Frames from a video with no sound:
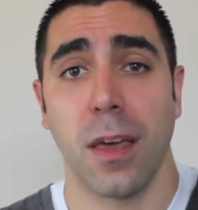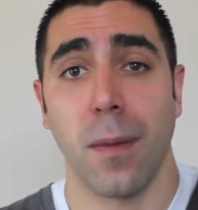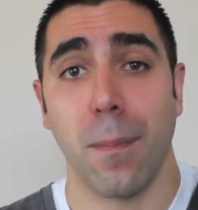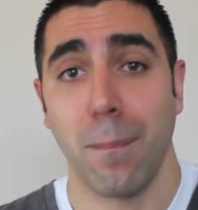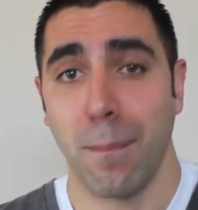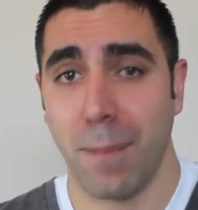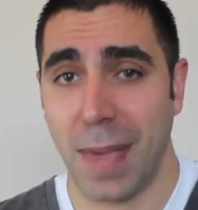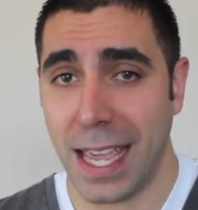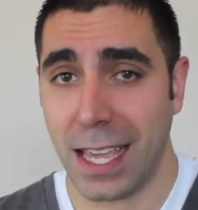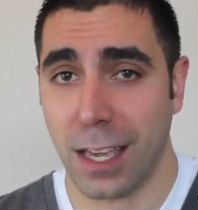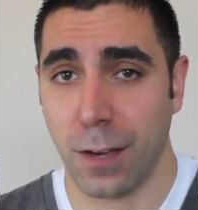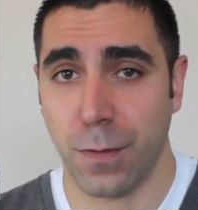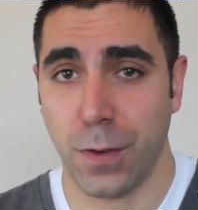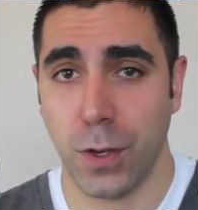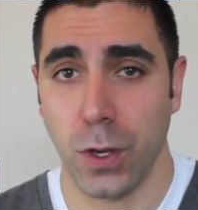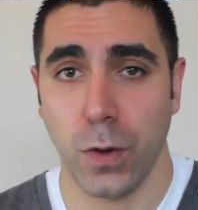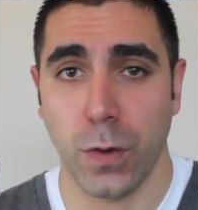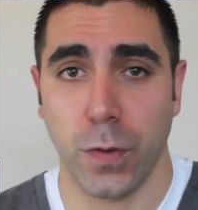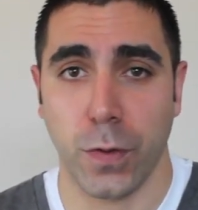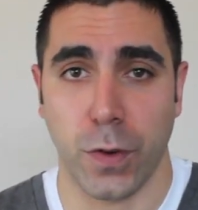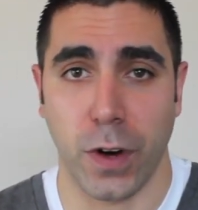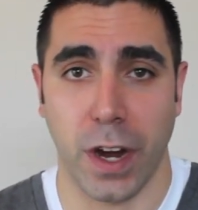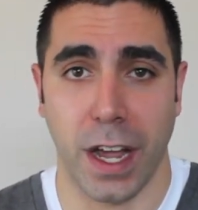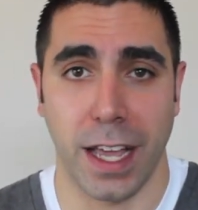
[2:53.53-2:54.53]
make a few
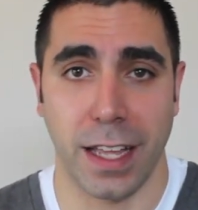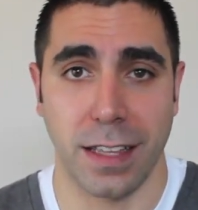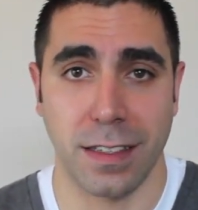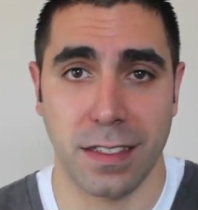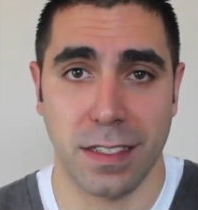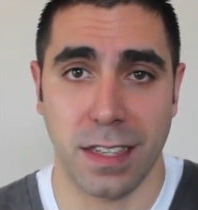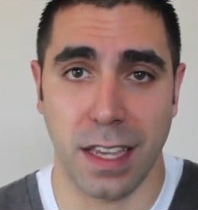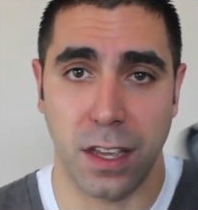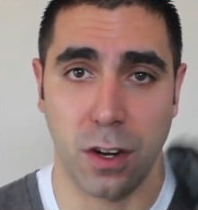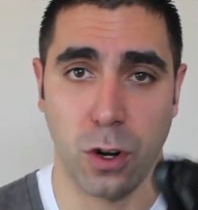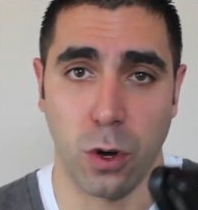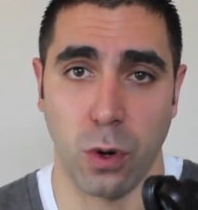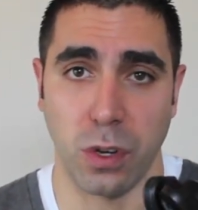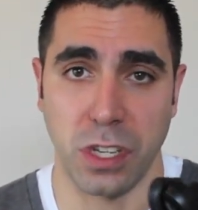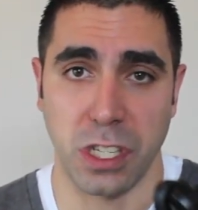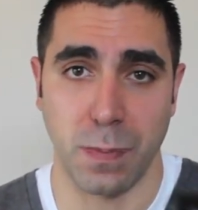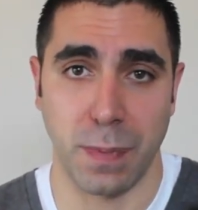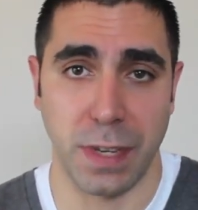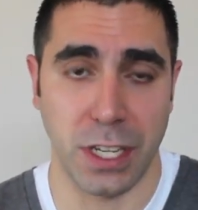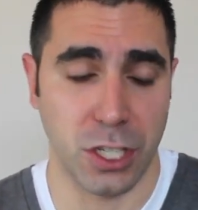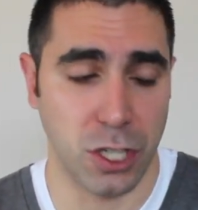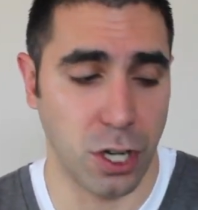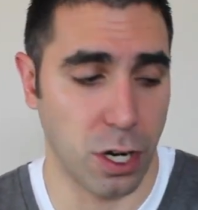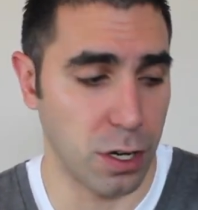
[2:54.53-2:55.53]
friends, and always
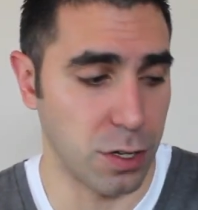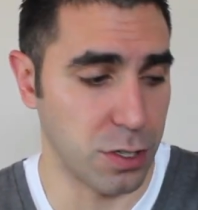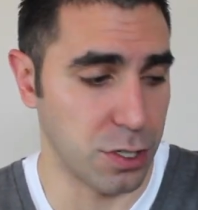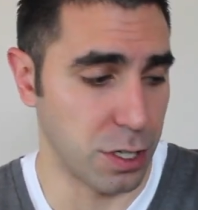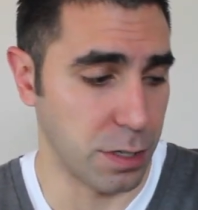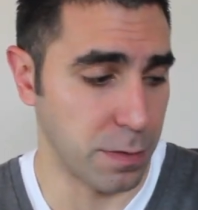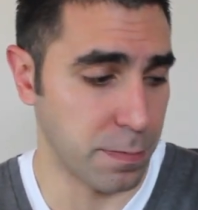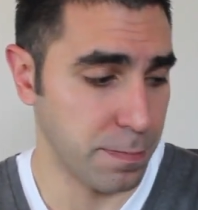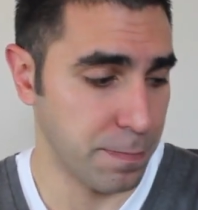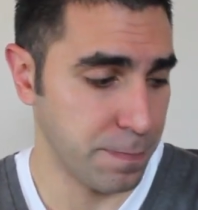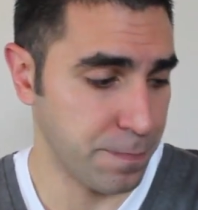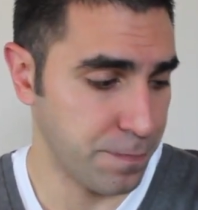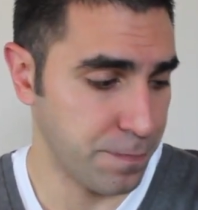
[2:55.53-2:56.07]
be charging.